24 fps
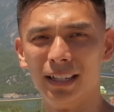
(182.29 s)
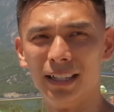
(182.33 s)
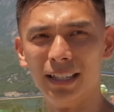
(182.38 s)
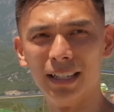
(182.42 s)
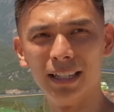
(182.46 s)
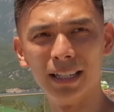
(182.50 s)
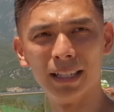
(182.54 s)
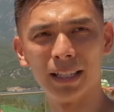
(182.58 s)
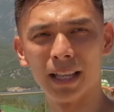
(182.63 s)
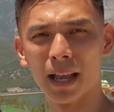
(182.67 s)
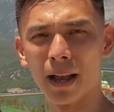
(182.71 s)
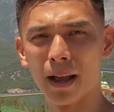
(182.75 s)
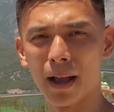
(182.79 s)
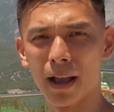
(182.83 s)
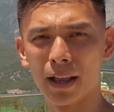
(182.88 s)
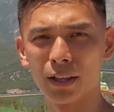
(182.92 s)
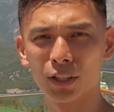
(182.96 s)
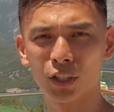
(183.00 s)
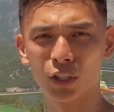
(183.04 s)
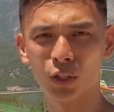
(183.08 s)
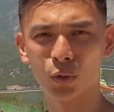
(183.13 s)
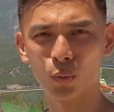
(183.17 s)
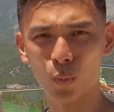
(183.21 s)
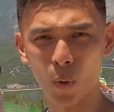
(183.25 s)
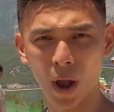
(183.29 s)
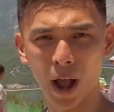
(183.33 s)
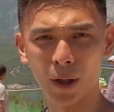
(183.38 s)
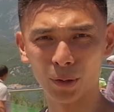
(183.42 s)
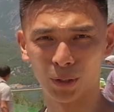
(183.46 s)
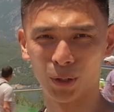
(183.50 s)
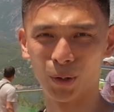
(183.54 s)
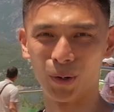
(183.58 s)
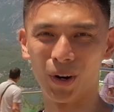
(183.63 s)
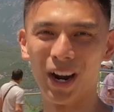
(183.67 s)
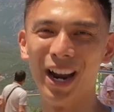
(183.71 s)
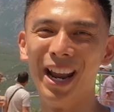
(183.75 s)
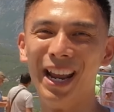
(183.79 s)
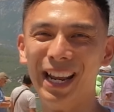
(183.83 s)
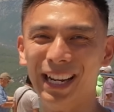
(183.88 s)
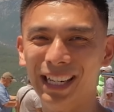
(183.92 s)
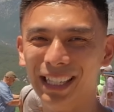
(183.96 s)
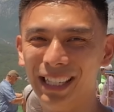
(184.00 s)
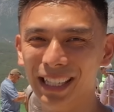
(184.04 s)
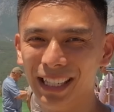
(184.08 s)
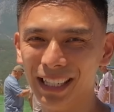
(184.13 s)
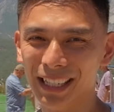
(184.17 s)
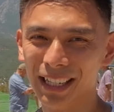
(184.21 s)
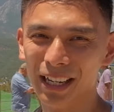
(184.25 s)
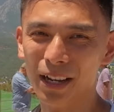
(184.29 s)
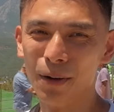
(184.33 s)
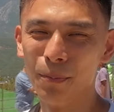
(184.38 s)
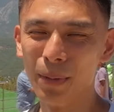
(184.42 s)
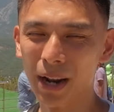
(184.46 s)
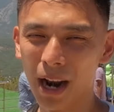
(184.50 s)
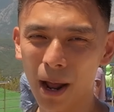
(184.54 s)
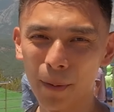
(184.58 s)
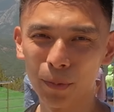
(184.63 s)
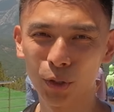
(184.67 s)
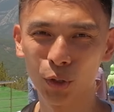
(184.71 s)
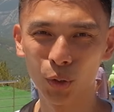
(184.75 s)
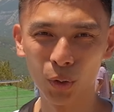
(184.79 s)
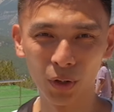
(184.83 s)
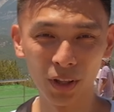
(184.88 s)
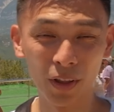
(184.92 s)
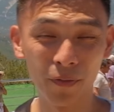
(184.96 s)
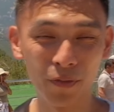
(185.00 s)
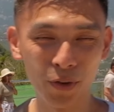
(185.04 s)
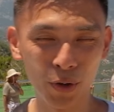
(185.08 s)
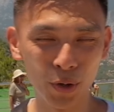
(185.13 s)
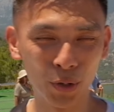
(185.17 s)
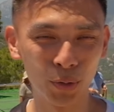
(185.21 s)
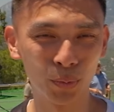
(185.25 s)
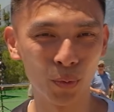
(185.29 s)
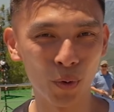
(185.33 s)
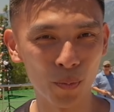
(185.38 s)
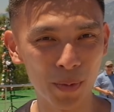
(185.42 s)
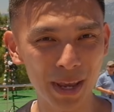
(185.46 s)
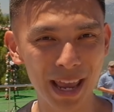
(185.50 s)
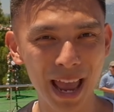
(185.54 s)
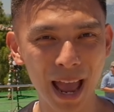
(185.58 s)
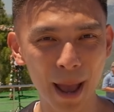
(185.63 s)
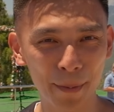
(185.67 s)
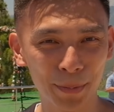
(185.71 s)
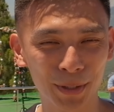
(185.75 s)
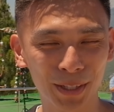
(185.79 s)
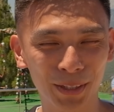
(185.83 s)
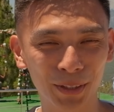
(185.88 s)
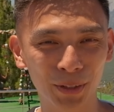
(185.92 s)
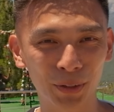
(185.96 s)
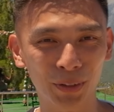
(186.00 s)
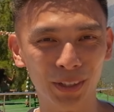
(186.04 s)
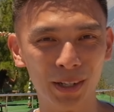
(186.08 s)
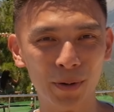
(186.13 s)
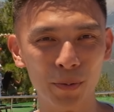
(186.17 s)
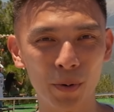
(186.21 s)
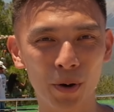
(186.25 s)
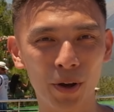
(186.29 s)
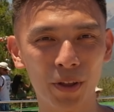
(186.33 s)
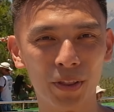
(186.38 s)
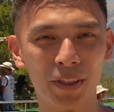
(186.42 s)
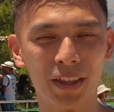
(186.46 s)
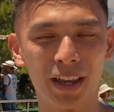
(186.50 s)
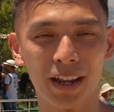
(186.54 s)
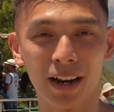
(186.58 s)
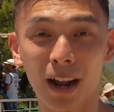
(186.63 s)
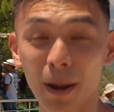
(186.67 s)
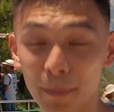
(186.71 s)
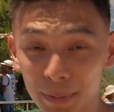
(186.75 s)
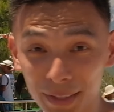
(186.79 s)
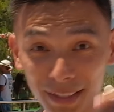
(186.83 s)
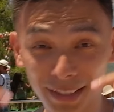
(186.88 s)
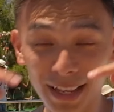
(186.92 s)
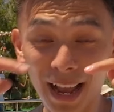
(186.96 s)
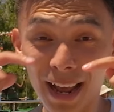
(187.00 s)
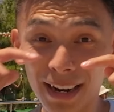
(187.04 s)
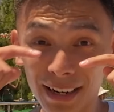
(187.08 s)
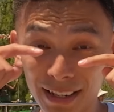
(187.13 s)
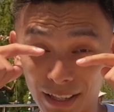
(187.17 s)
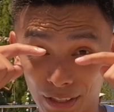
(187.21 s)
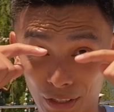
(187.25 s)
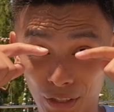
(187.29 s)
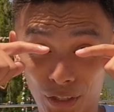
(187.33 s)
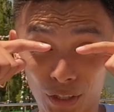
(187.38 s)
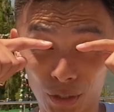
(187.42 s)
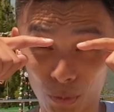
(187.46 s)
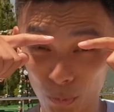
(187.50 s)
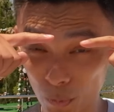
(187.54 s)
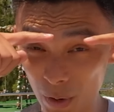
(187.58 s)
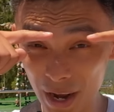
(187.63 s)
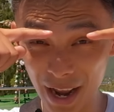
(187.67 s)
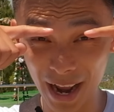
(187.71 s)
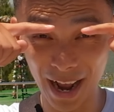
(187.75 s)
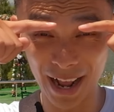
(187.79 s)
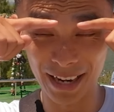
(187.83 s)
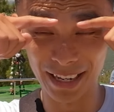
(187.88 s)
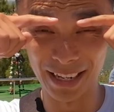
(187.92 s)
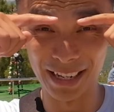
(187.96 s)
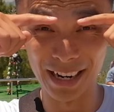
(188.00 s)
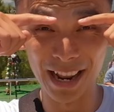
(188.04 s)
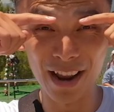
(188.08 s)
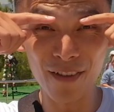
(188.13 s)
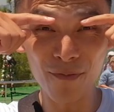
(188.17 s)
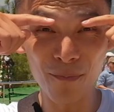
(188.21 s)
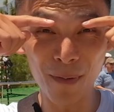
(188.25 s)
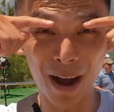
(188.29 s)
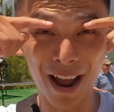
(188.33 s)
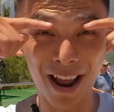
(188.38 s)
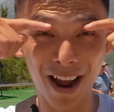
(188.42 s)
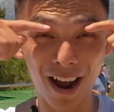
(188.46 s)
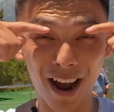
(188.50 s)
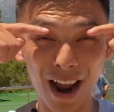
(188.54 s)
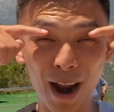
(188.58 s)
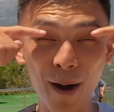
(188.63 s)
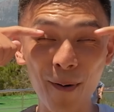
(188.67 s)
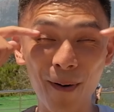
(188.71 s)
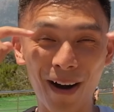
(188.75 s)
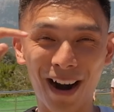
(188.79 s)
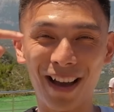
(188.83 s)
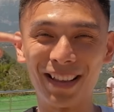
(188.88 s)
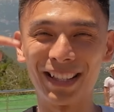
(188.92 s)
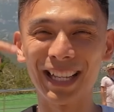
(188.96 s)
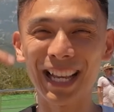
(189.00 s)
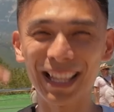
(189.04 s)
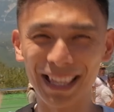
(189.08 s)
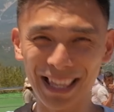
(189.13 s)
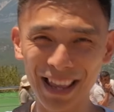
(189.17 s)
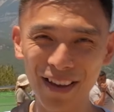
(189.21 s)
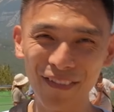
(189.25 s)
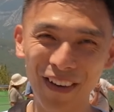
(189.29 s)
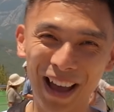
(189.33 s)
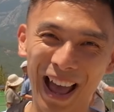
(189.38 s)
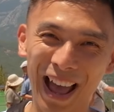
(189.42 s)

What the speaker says: It is sweltering, but I'm sure the views will be absolutely worth it. I'm starting to sweat underneath my eyebrows. That never